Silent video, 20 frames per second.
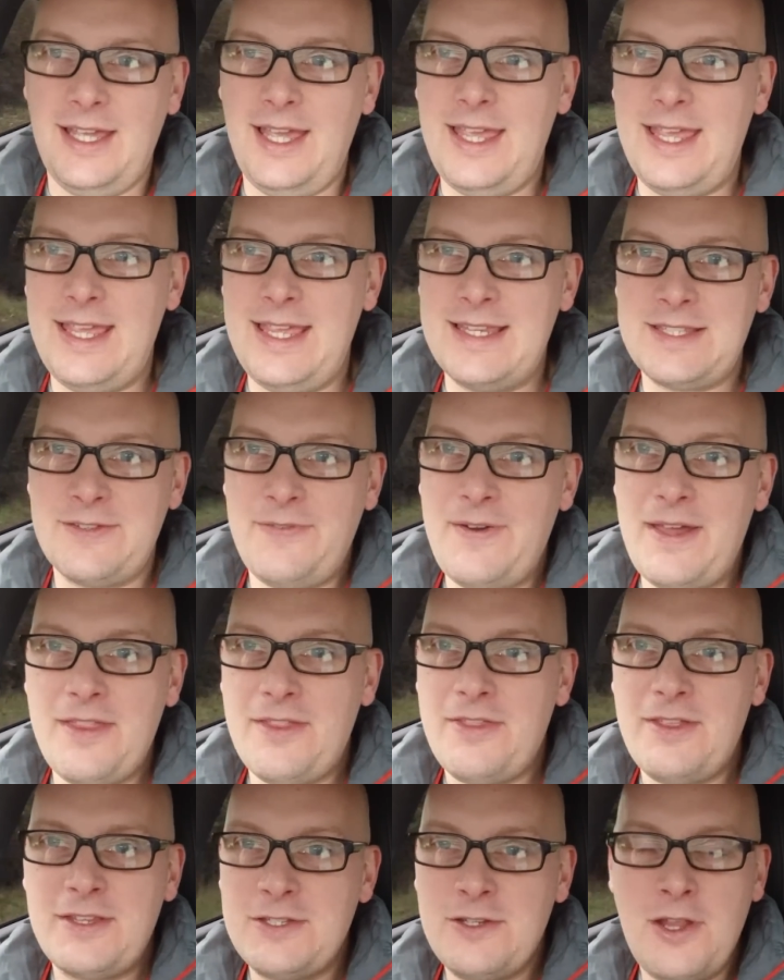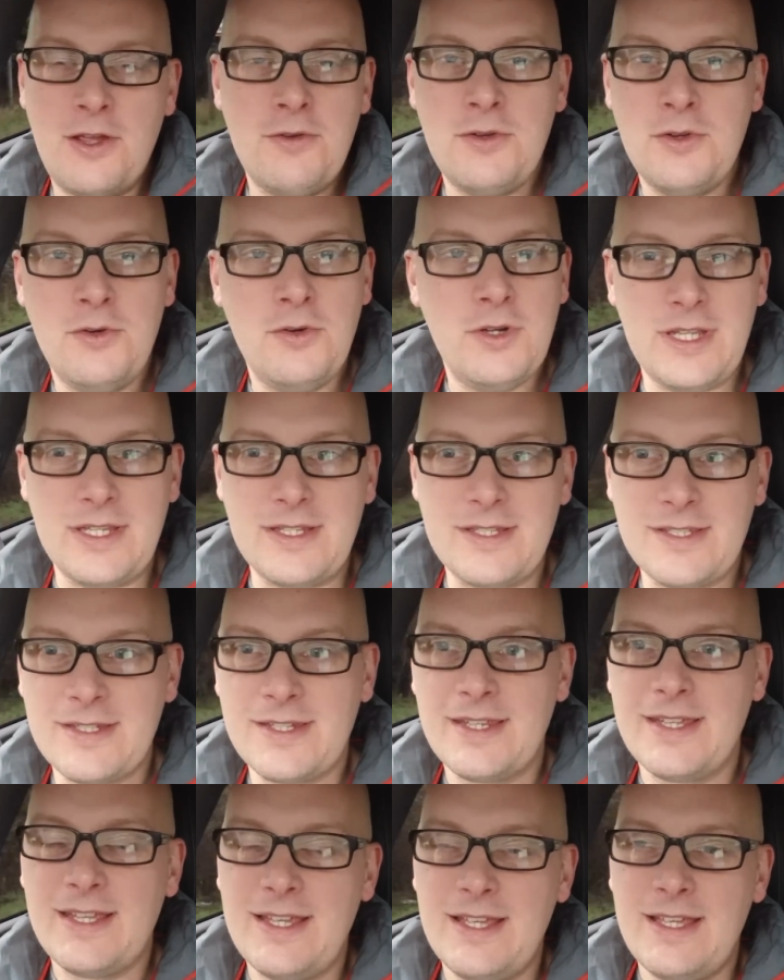is the fact that there's no noise.
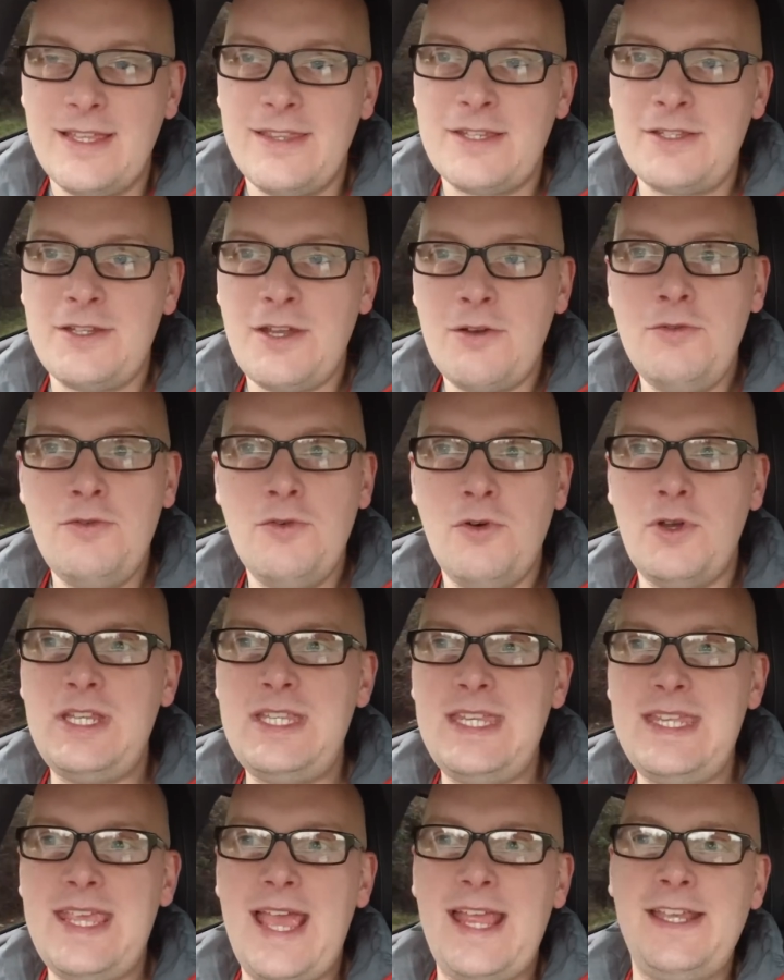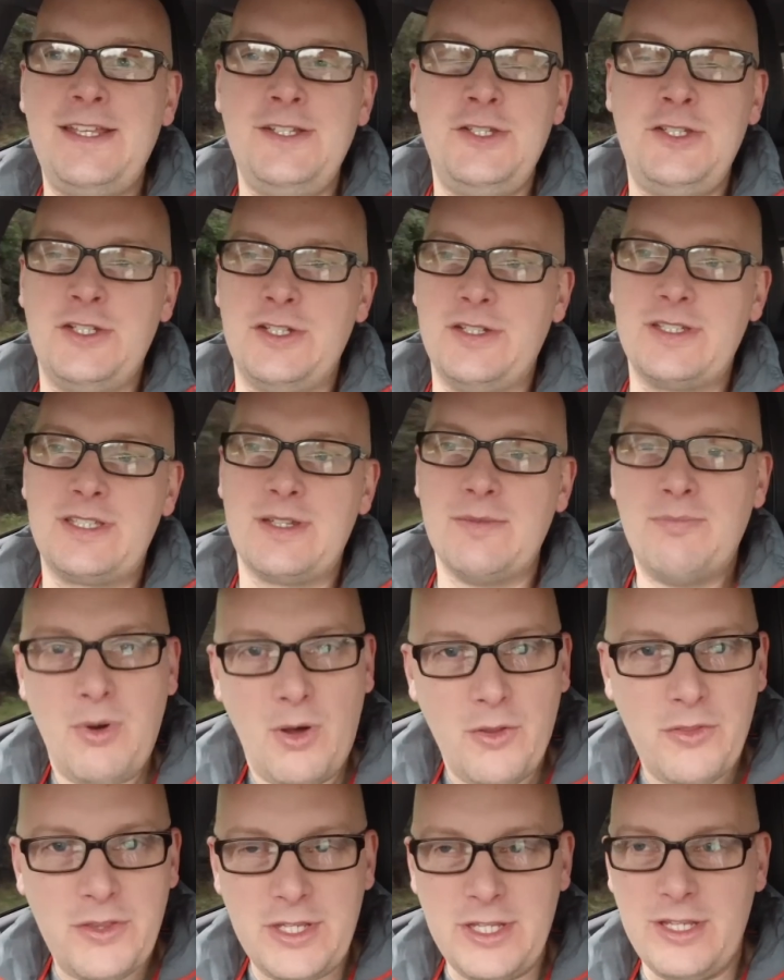There's no noisy engine to
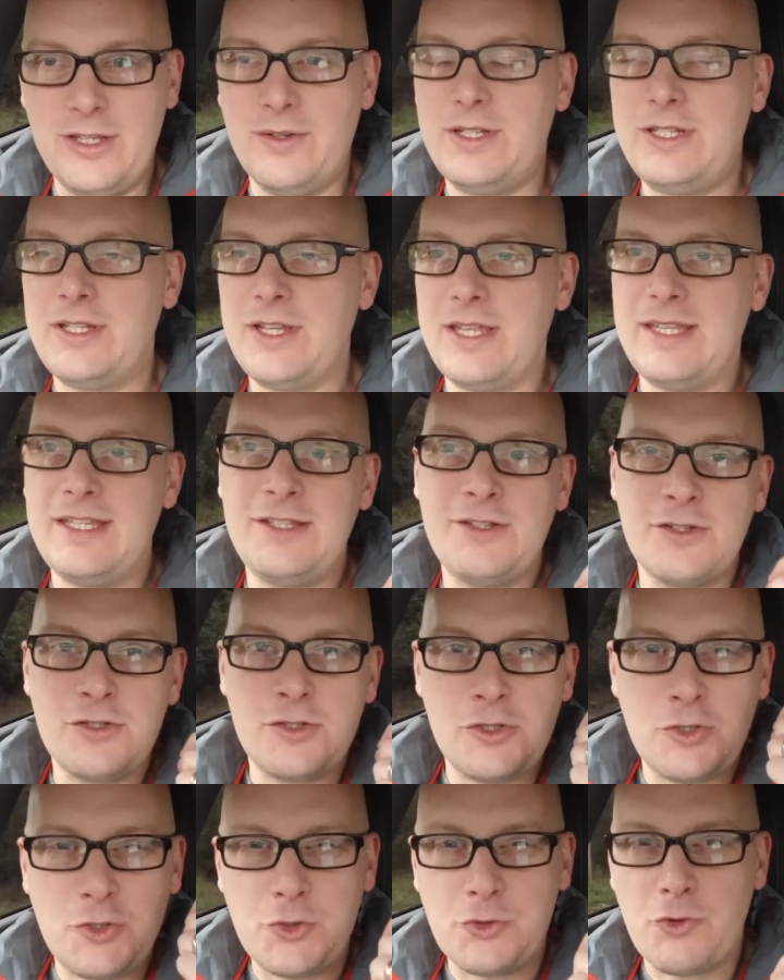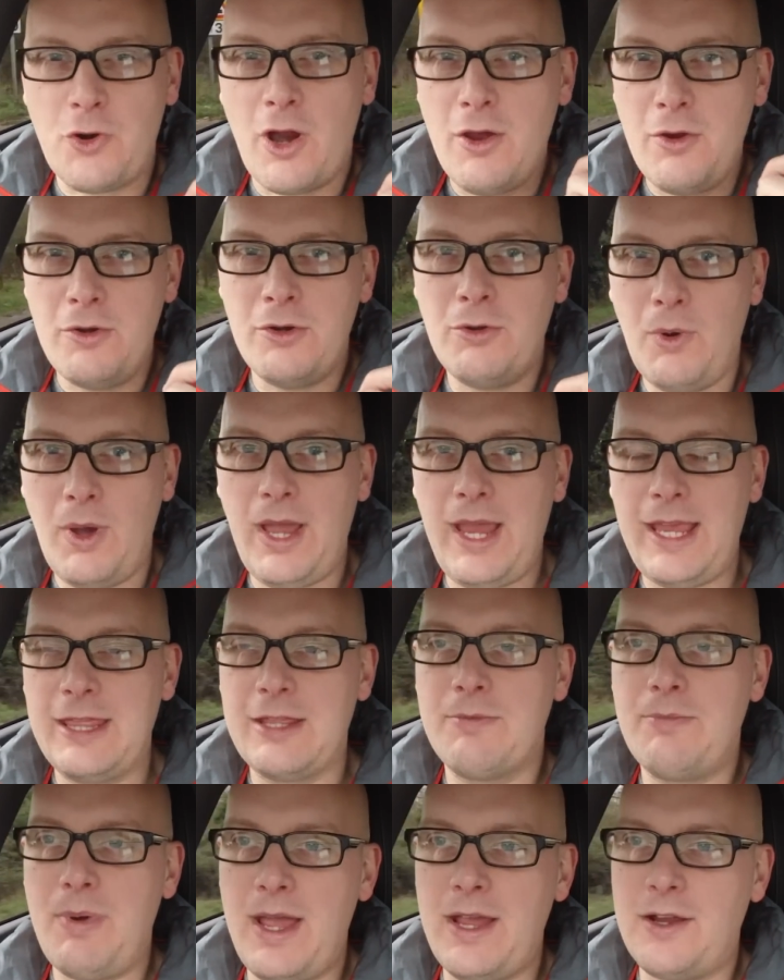bother you. It doesn't drone away in
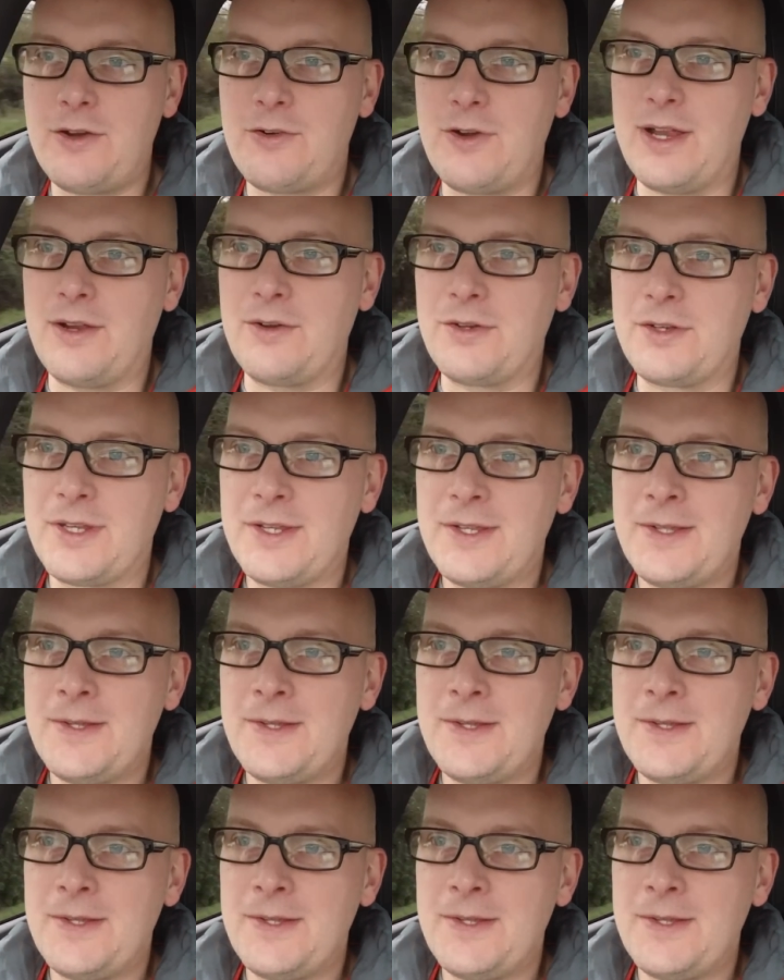the background.